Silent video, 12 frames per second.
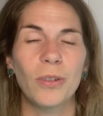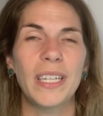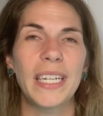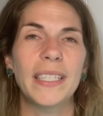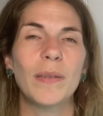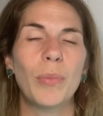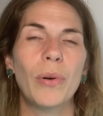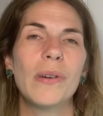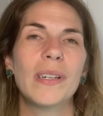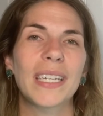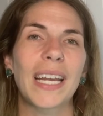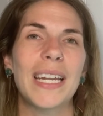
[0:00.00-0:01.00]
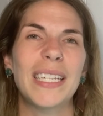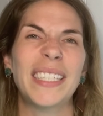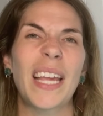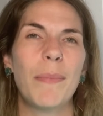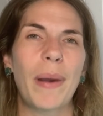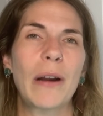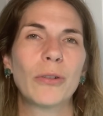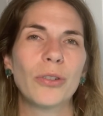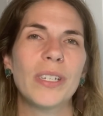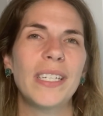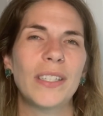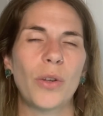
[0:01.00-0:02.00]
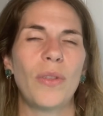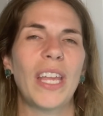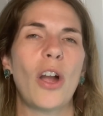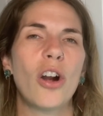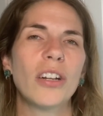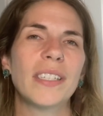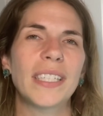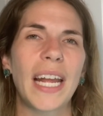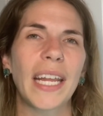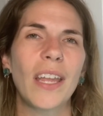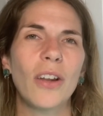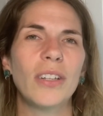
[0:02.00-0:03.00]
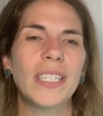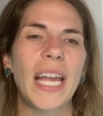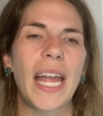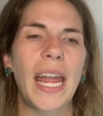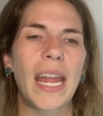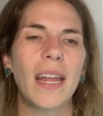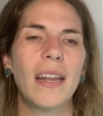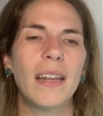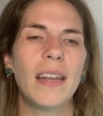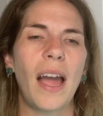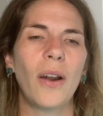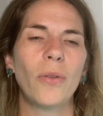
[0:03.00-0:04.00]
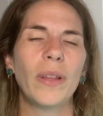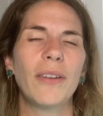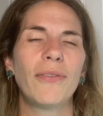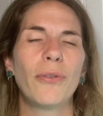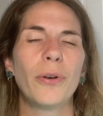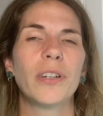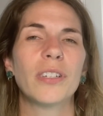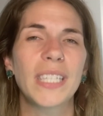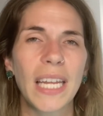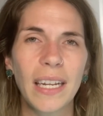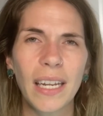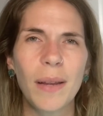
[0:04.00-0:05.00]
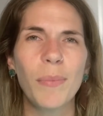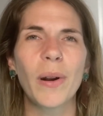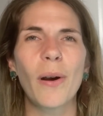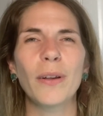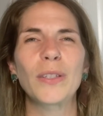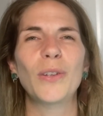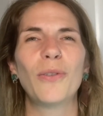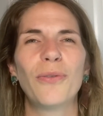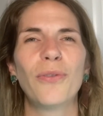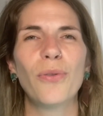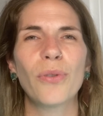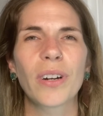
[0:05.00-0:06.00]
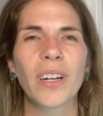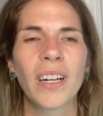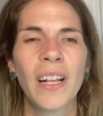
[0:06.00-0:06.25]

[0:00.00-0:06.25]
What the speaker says: It is important to kind of set boundaries so they aren't snacking all day, not only for your sanity, but also for